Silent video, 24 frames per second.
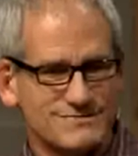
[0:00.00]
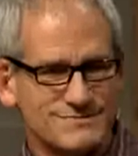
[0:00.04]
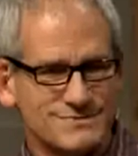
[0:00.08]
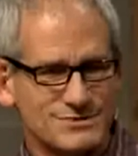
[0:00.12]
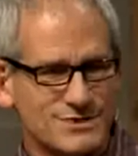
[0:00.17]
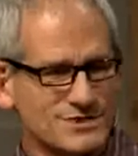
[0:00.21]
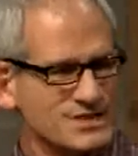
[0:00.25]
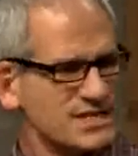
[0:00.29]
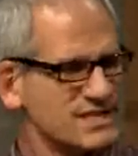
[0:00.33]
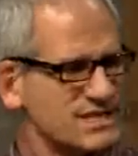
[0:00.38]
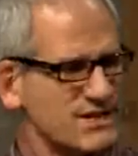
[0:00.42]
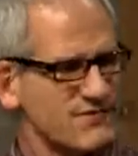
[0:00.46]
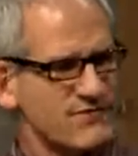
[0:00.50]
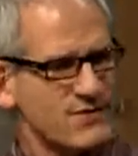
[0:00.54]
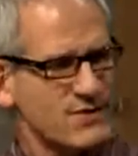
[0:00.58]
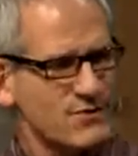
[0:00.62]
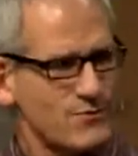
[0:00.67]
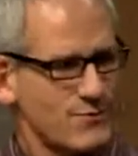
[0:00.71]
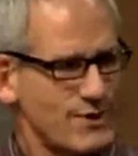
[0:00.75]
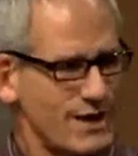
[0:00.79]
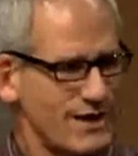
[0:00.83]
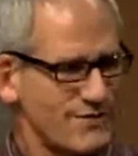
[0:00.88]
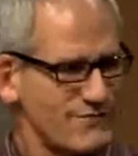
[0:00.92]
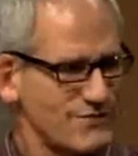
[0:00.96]
So it's a different
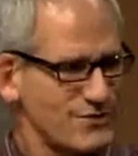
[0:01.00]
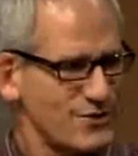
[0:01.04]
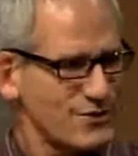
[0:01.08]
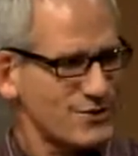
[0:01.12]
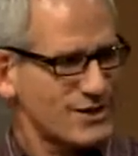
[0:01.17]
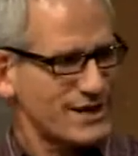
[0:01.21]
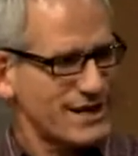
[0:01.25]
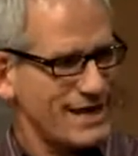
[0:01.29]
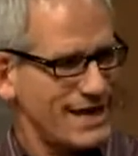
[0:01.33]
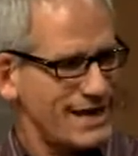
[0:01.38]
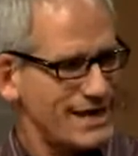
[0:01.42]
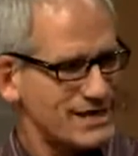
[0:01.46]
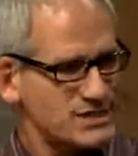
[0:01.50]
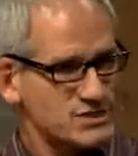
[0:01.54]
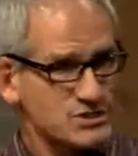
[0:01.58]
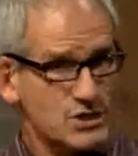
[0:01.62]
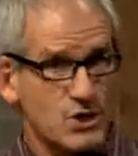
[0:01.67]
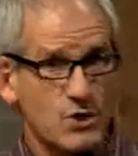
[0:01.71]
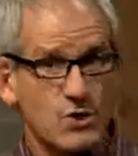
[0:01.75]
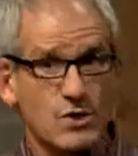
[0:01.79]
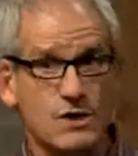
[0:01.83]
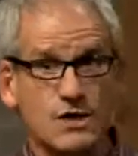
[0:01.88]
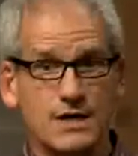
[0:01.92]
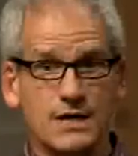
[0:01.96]
way of looking at it.
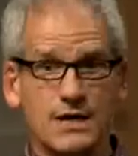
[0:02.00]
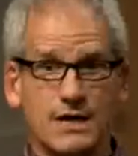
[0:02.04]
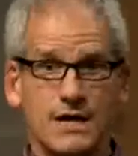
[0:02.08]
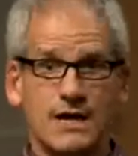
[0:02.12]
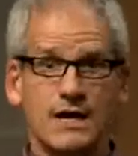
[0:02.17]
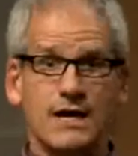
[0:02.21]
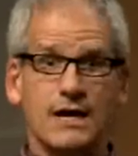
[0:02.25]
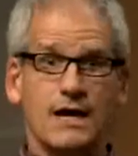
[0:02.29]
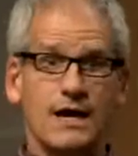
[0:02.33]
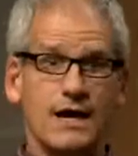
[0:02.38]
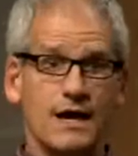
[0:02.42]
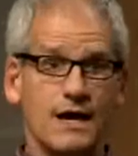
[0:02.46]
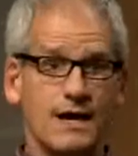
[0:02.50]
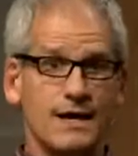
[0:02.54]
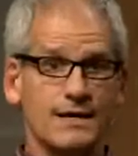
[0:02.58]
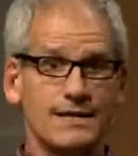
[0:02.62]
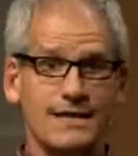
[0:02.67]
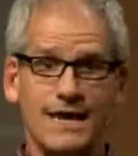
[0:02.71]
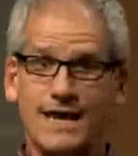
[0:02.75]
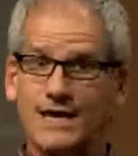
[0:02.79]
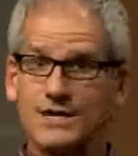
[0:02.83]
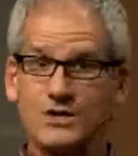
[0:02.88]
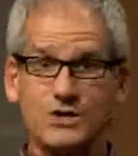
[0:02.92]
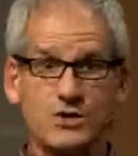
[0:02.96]
So, uh,
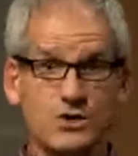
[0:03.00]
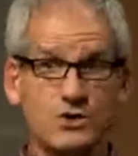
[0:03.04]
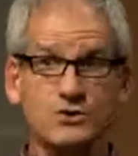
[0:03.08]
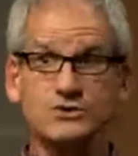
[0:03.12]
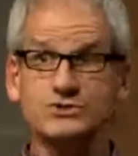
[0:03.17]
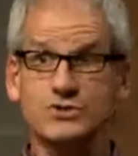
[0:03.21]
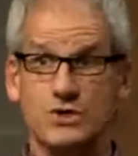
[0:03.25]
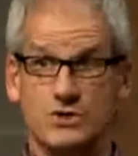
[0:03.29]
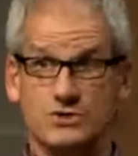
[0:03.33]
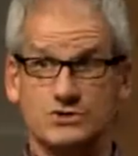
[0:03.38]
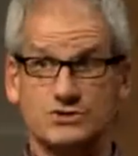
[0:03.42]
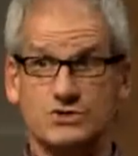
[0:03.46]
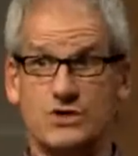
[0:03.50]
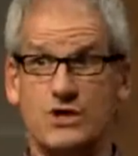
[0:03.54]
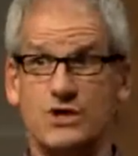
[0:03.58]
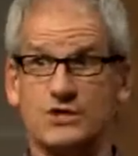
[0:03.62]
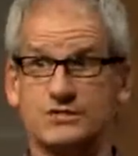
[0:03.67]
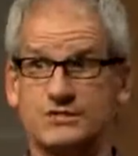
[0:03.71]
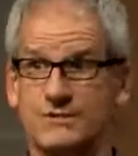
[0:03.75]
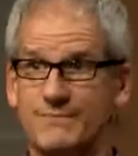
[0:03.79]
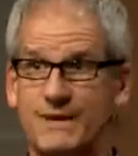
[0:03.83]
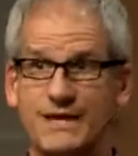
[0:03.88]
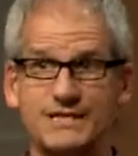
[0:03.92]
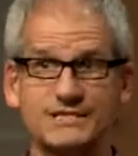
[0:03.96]
yeah, use those
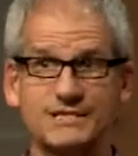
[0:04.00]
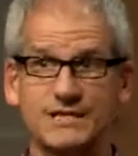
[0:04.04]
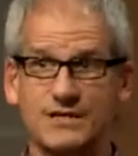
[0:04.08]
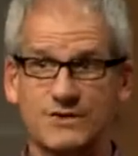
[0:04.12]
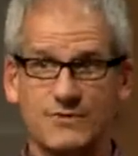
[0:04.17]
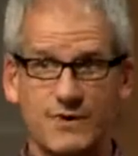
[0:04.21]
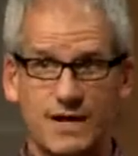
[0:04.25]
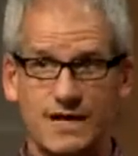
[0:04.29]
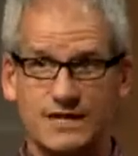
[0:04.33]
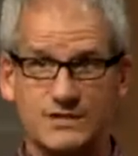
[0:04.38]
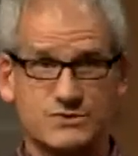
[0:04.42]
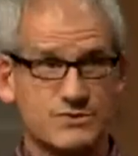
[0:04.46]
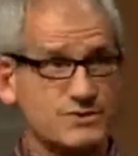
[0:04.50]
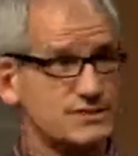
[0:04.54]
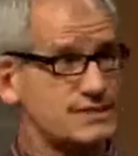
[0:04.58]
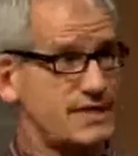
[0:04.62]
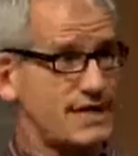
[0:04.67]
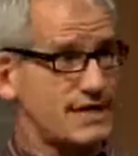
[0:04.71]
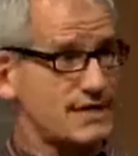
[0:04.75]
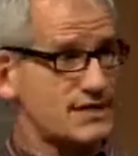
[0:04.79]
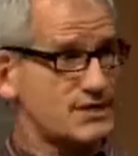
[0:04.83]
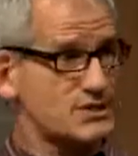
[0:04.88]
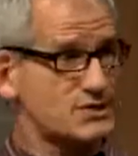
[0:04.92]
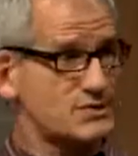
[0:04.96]
songs. Amazing Grace, we
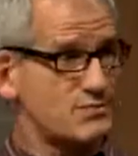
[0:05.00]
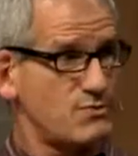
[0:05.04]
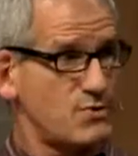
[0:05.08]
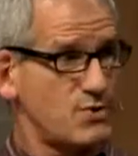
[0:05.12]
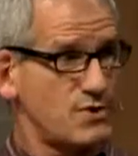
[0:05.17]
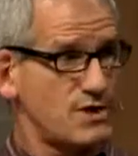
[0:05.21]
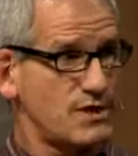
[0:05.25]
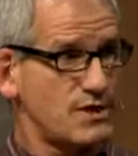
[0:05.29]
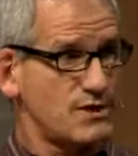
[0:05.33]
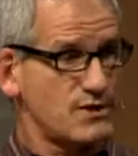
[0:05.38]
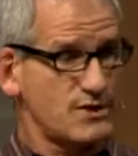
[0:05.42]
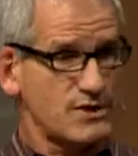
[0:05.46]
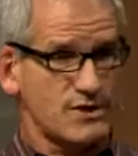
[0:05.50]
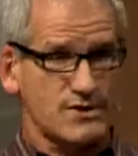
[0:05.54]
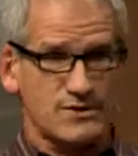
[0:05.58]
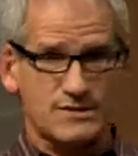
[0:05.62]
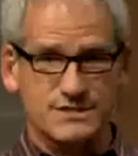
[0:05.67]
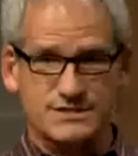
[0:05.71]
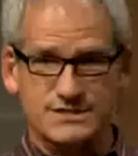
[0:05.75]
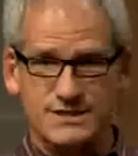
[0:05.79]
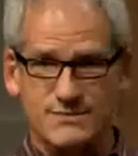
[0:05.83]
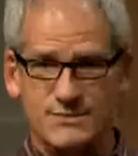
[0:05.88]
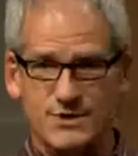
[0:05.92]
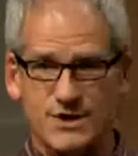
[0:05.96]
sang it this morning earlier in the
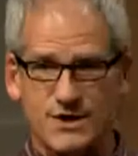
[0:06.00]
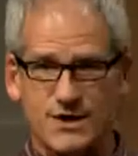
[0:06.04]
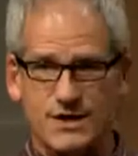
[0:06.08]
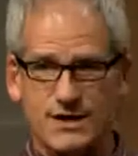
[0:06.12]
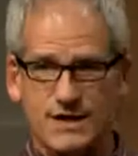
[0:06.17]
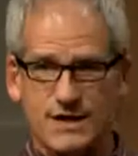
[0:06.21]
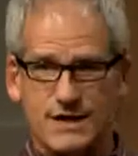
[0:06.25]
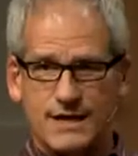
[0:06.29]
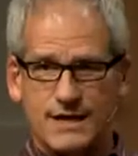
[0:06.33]
seminar.